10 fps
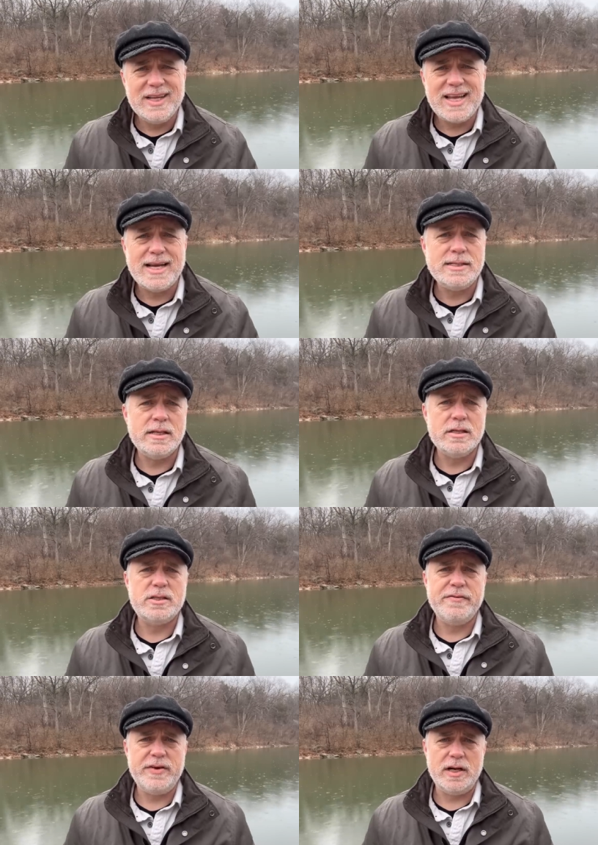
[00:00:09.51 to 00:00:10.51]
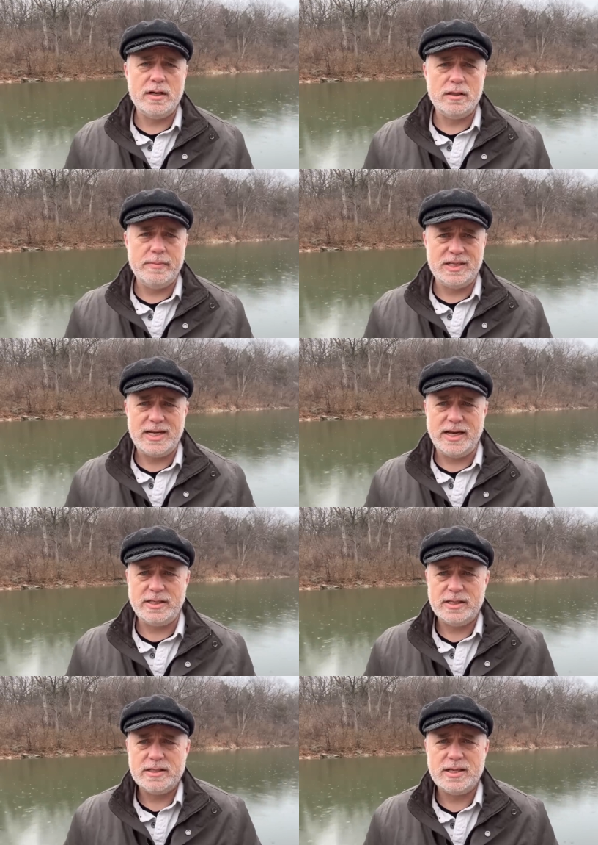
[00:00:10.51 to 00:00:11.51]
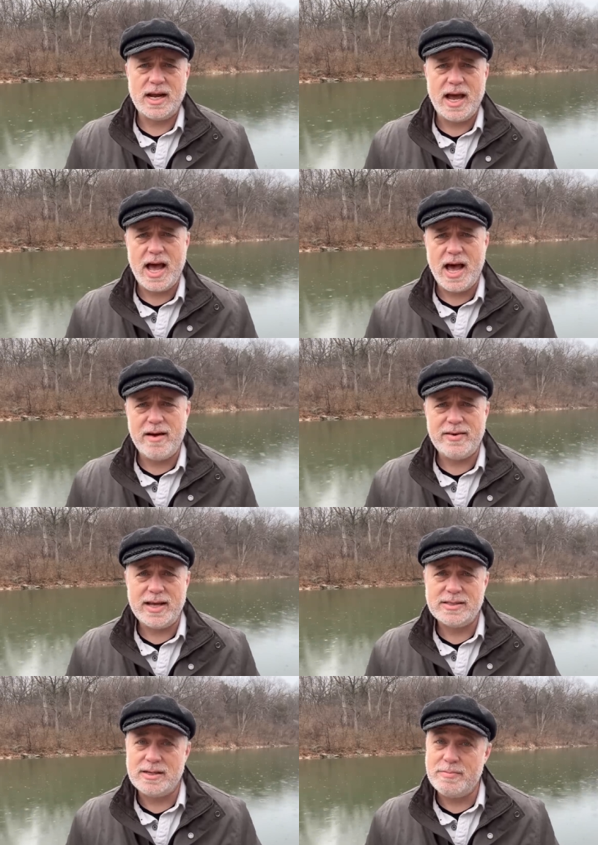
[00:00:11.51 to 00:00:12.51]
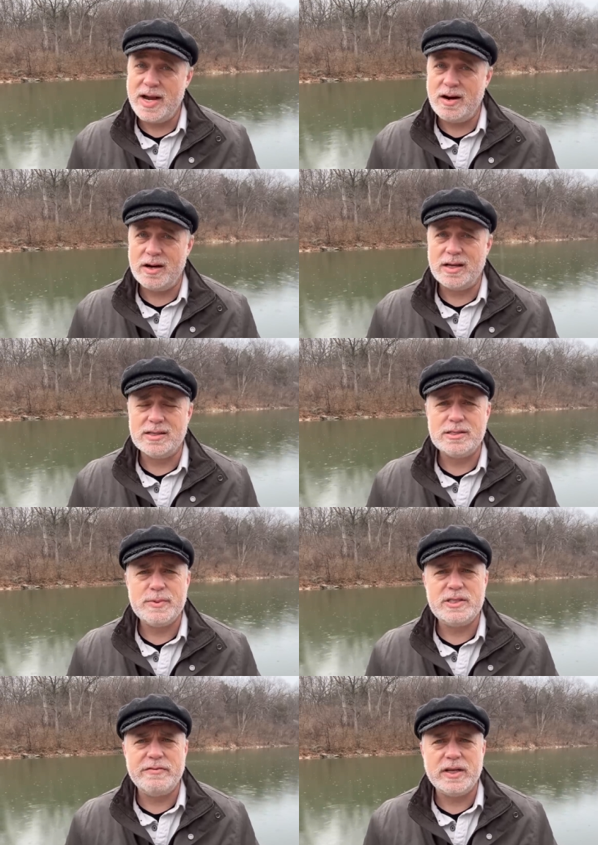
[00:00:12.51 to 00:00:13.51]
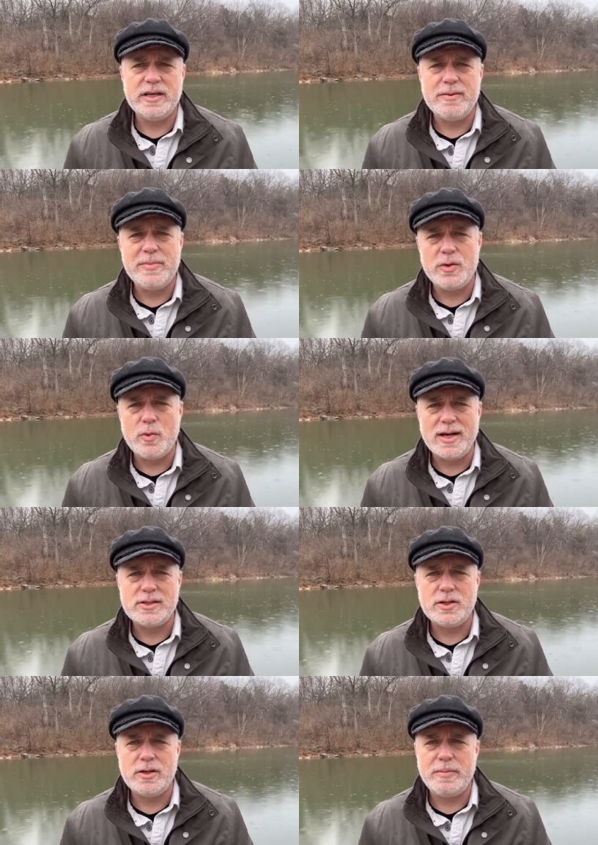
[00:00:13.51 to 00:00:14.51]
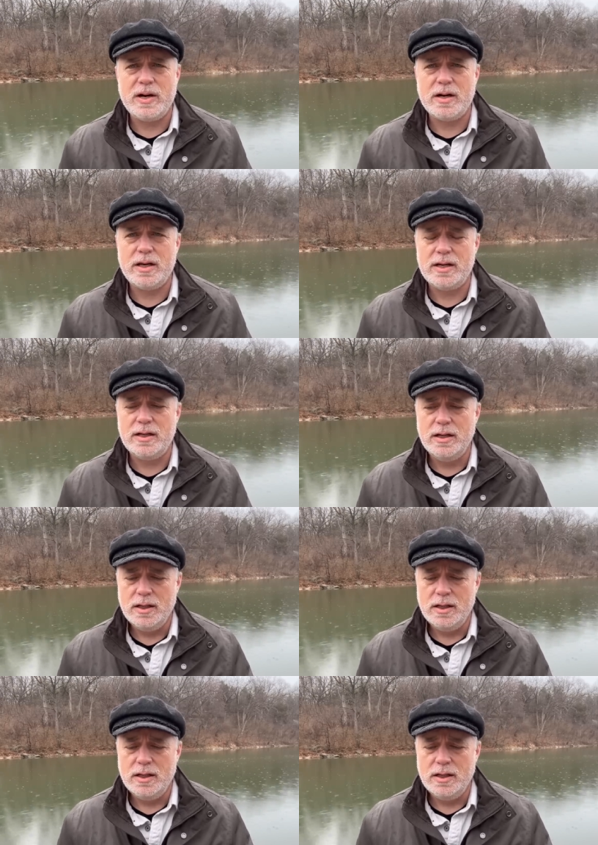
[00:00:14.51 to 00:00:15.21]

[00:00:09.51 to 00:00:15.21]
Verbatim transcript: realizing the severe limitations that I have as an American, specifically a Midwestern American,